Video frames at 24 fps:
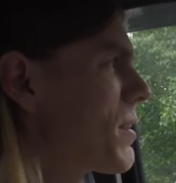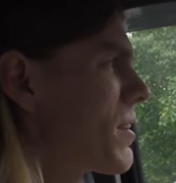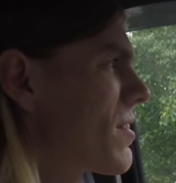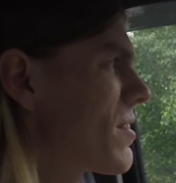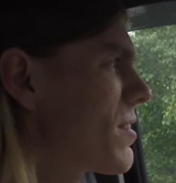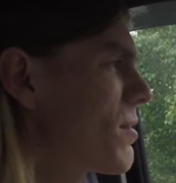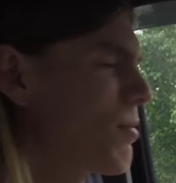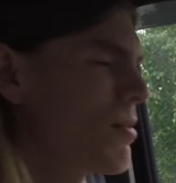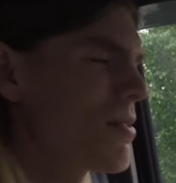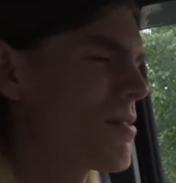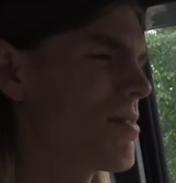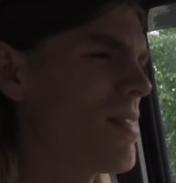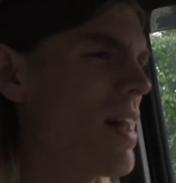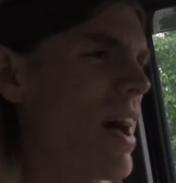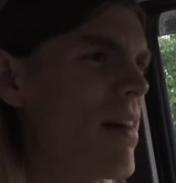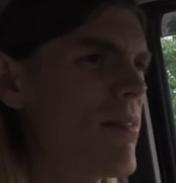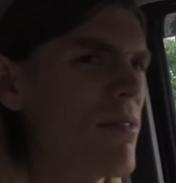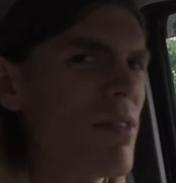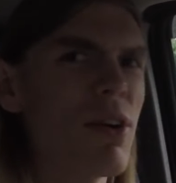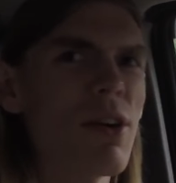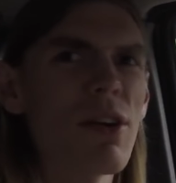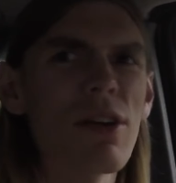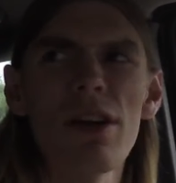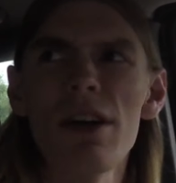because it was
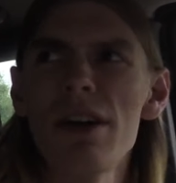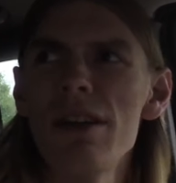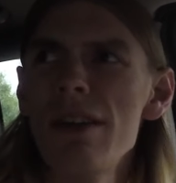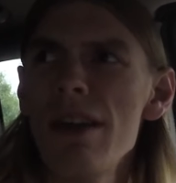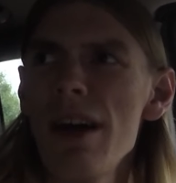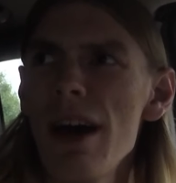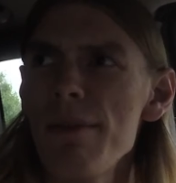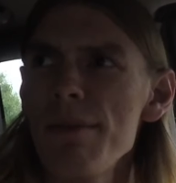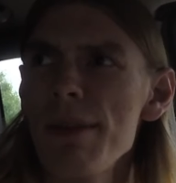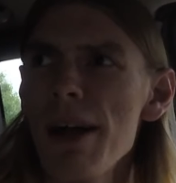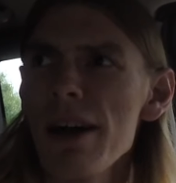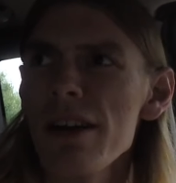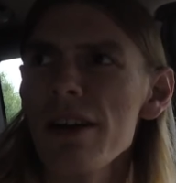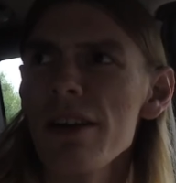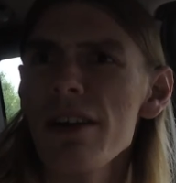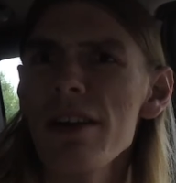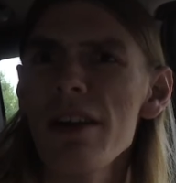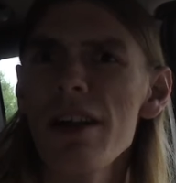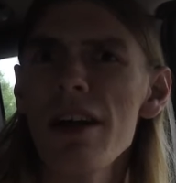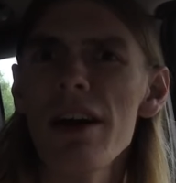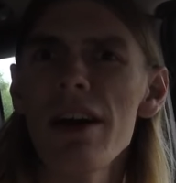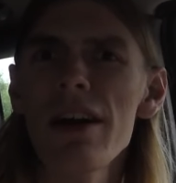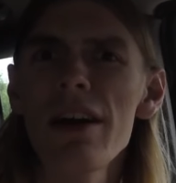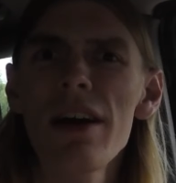not very good, I'm not
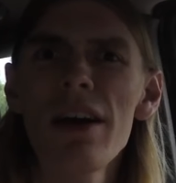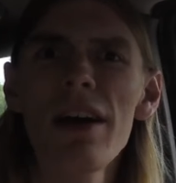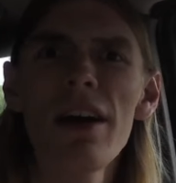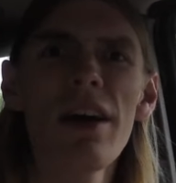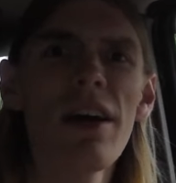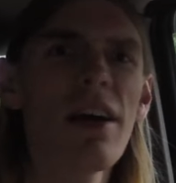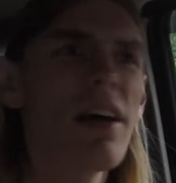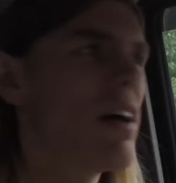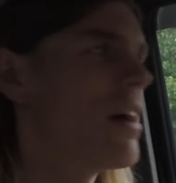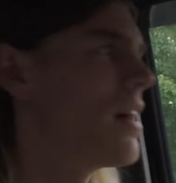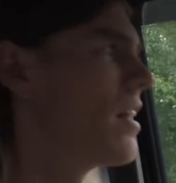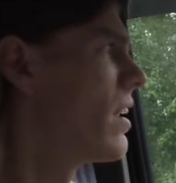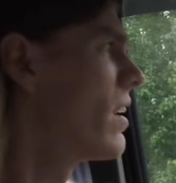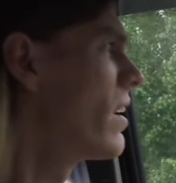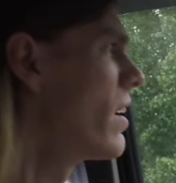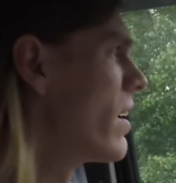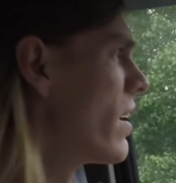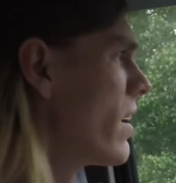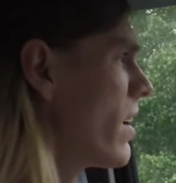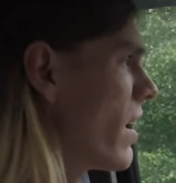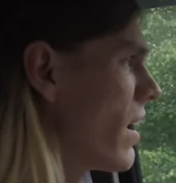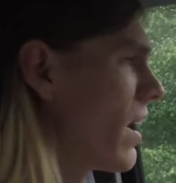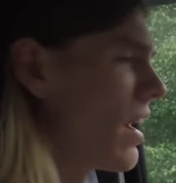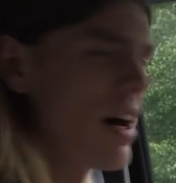gonna lie.
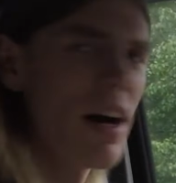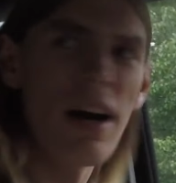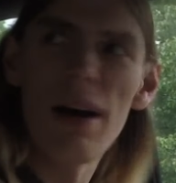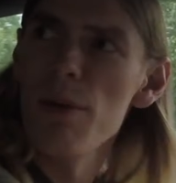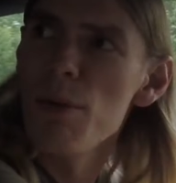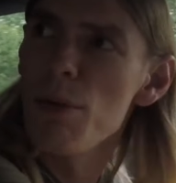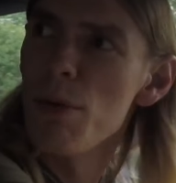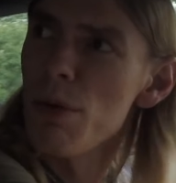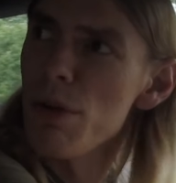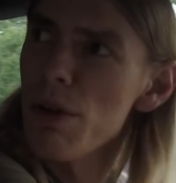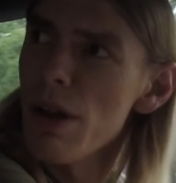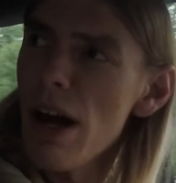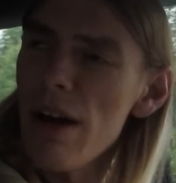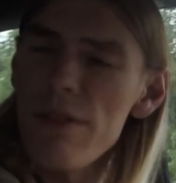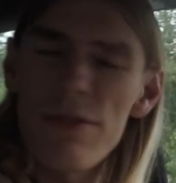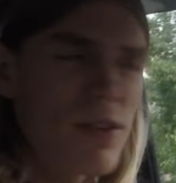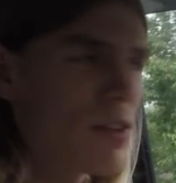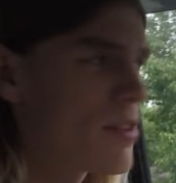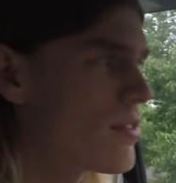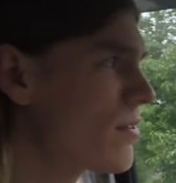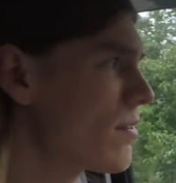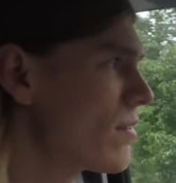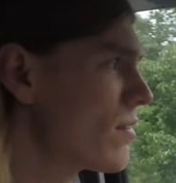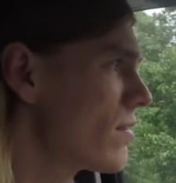Uh, I will have
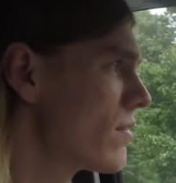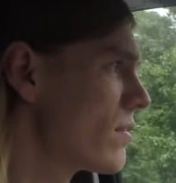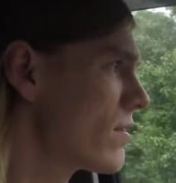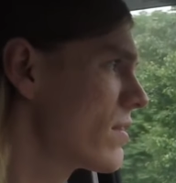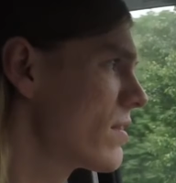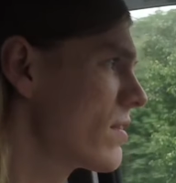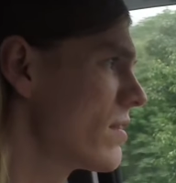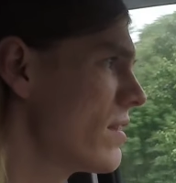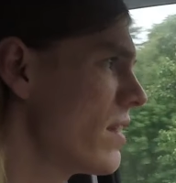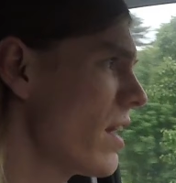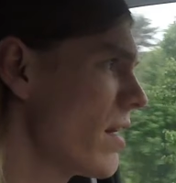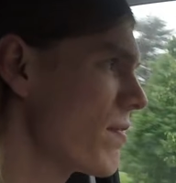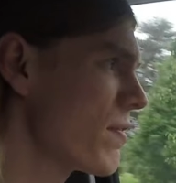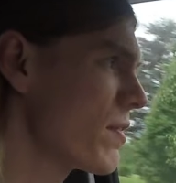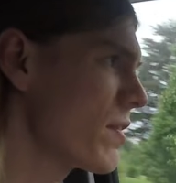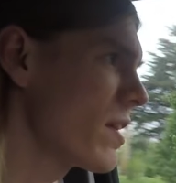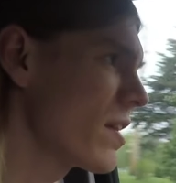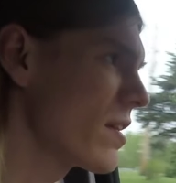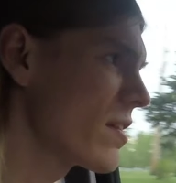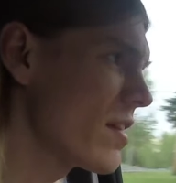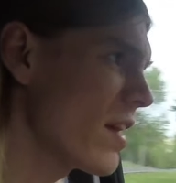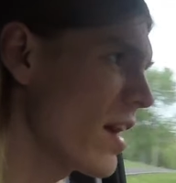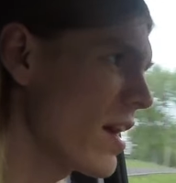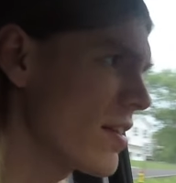to
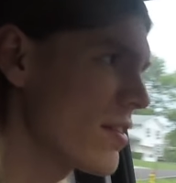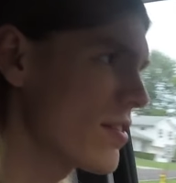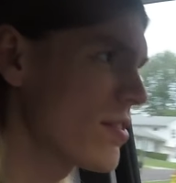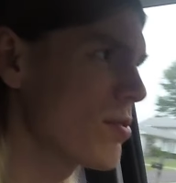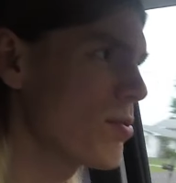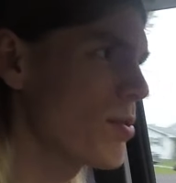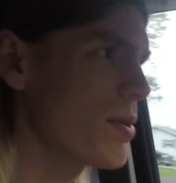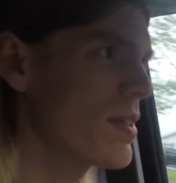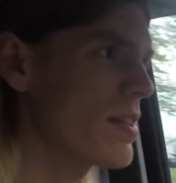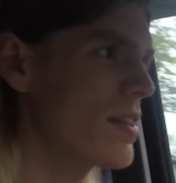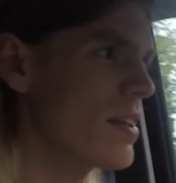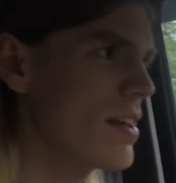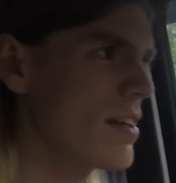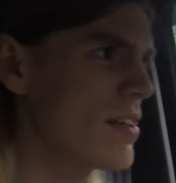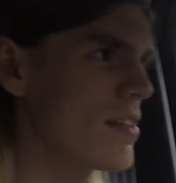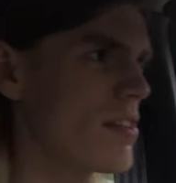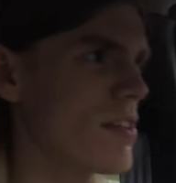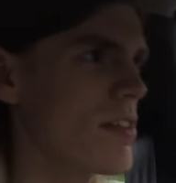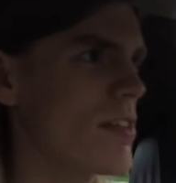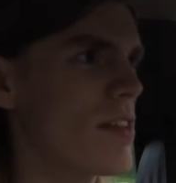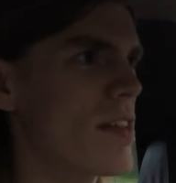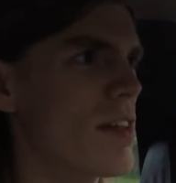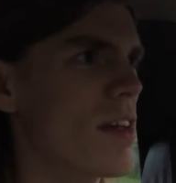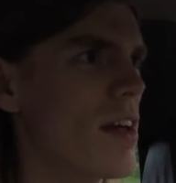definitely test with
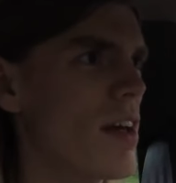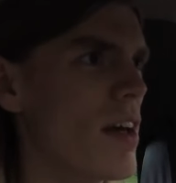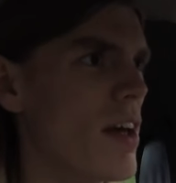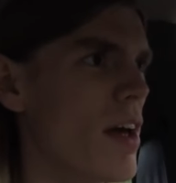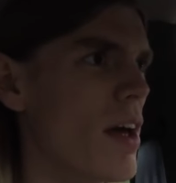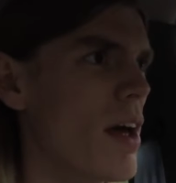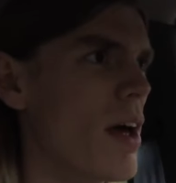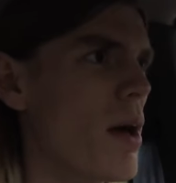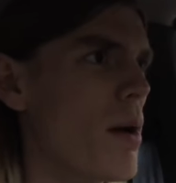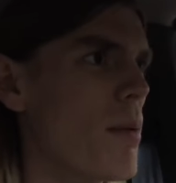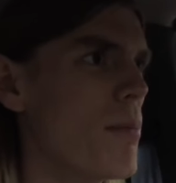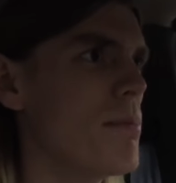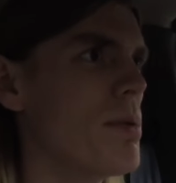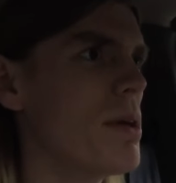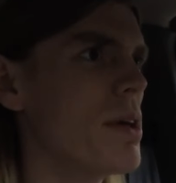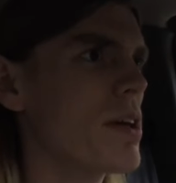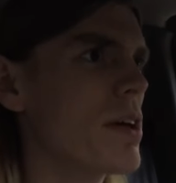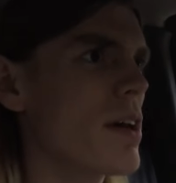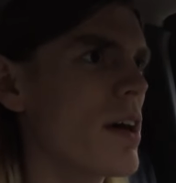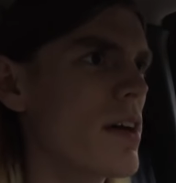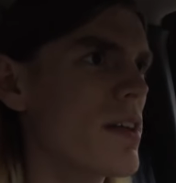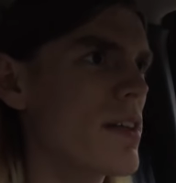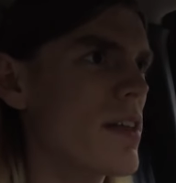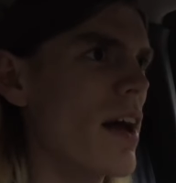this
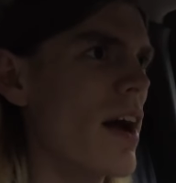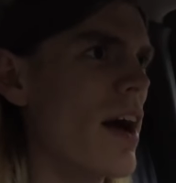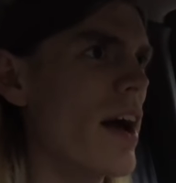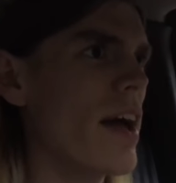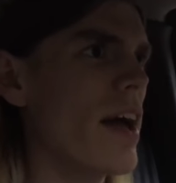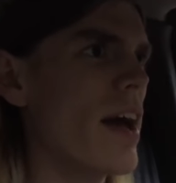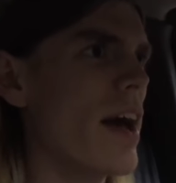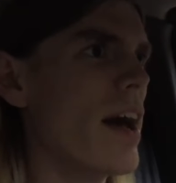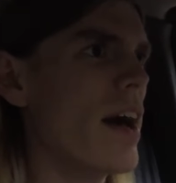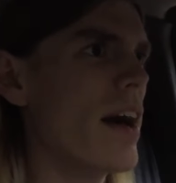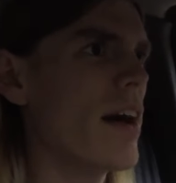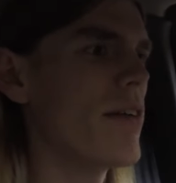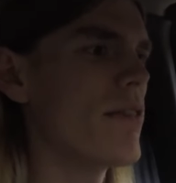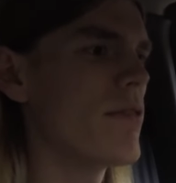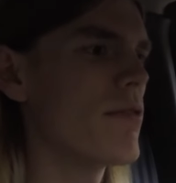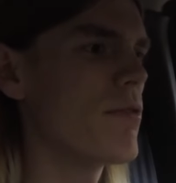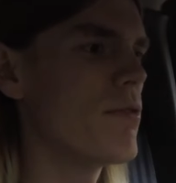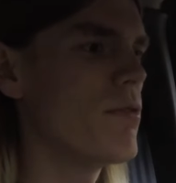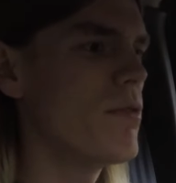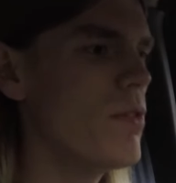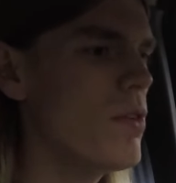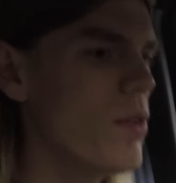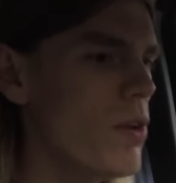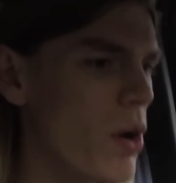because I
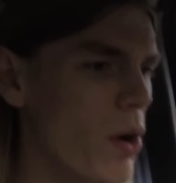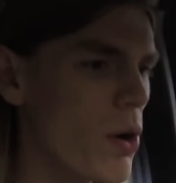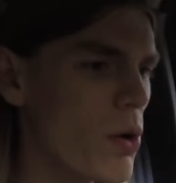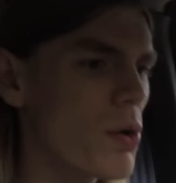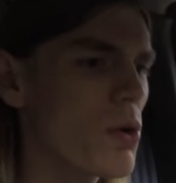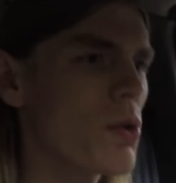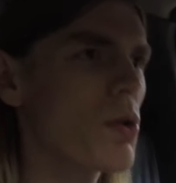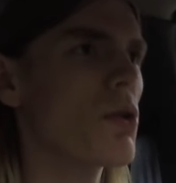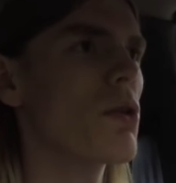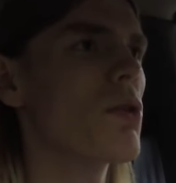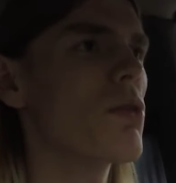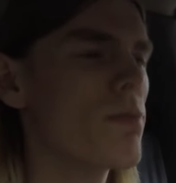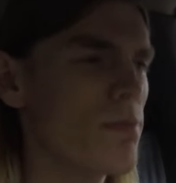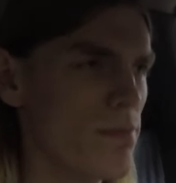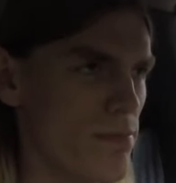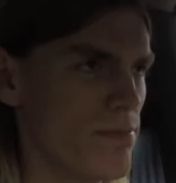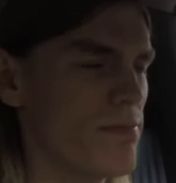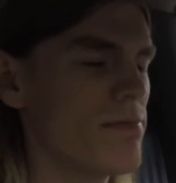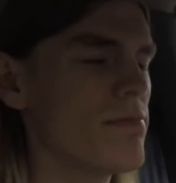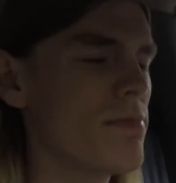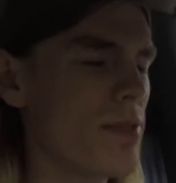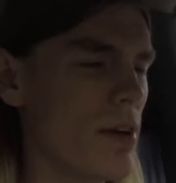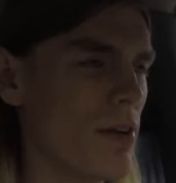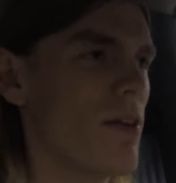have no clue
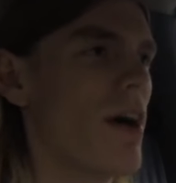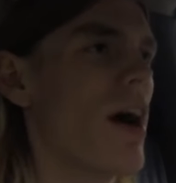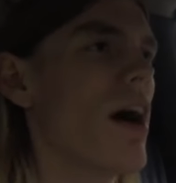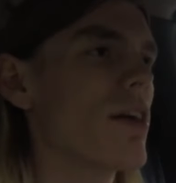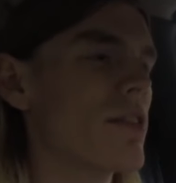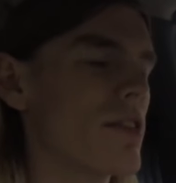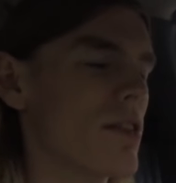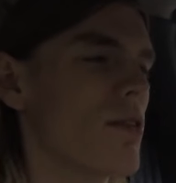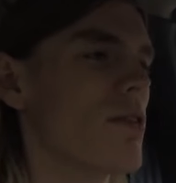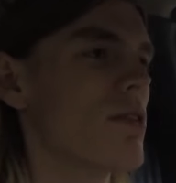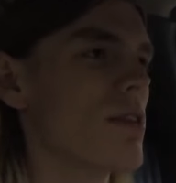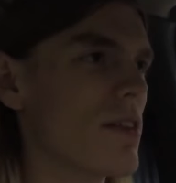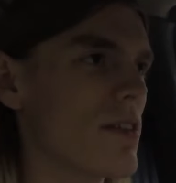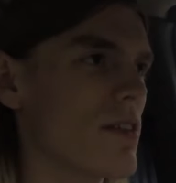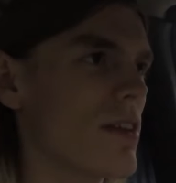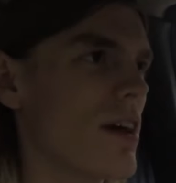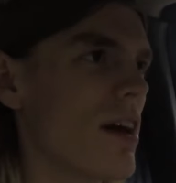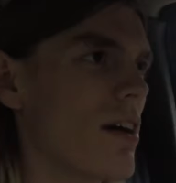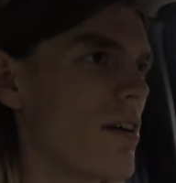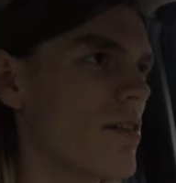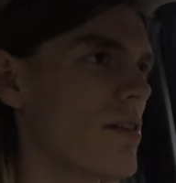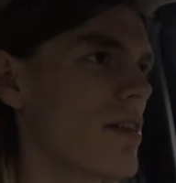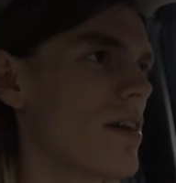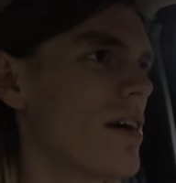of how it's going to
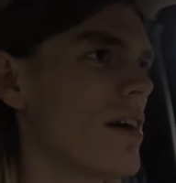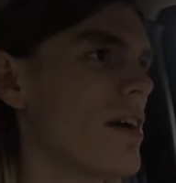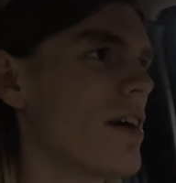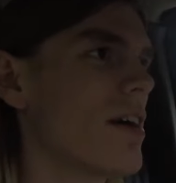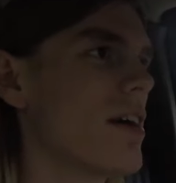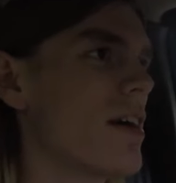sound.